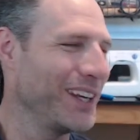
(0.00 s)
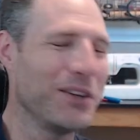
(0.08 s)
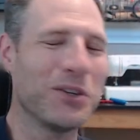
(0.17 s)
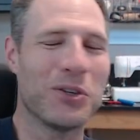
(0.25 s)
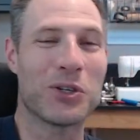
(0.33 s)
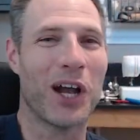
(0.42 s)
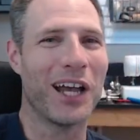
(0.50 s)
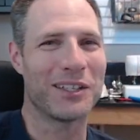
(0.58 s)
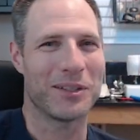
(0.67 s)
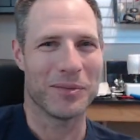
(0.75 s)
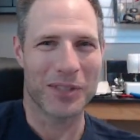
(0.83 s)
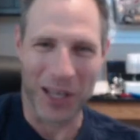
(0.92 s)
You should try it
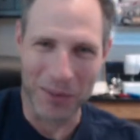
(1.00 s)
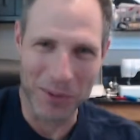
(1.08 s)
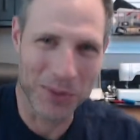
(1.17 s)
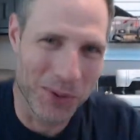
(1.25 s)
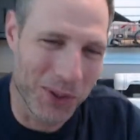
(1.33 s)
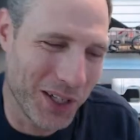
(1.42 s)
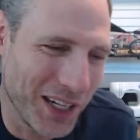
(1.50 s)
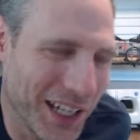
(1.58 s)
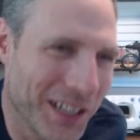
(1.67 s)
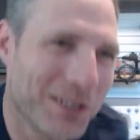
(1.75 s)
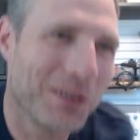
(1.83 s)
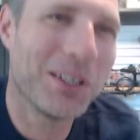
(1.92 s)
sometime. It's really
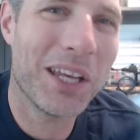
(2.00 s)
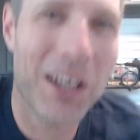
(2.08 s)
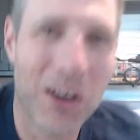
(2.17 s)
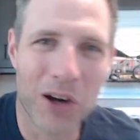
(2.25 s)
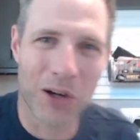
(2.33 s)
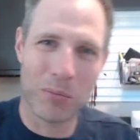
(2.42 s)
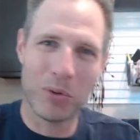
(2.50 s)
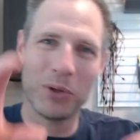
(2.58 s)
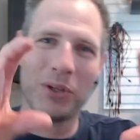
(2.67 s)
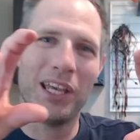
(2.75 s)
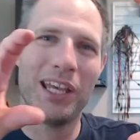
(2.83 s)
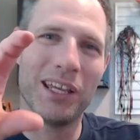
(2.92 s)
neat. So take a
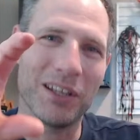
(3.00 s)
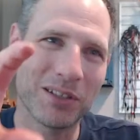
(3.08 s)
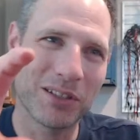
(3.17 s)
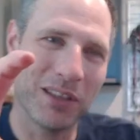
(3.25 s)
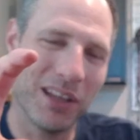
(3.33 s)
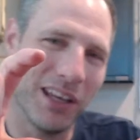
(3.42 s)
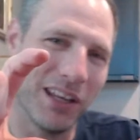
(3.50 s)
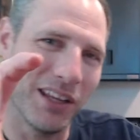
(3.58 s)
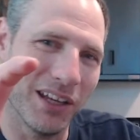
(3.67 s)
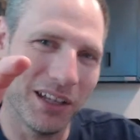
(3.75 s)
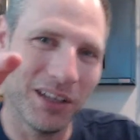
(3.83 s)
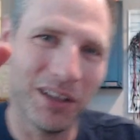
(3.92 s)
hard-boiled egg and
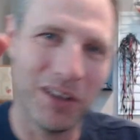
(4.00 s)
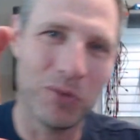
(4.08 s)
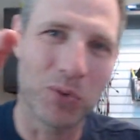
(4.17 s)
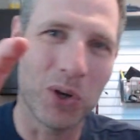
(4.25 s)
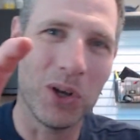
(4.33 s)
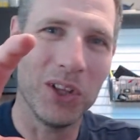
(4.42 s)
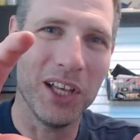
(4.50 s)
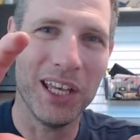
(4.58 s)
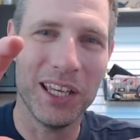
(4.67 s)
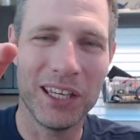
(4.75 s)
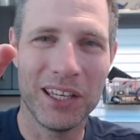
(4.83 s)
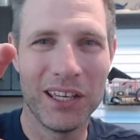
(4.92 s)
a raw
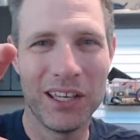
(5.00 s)
egg,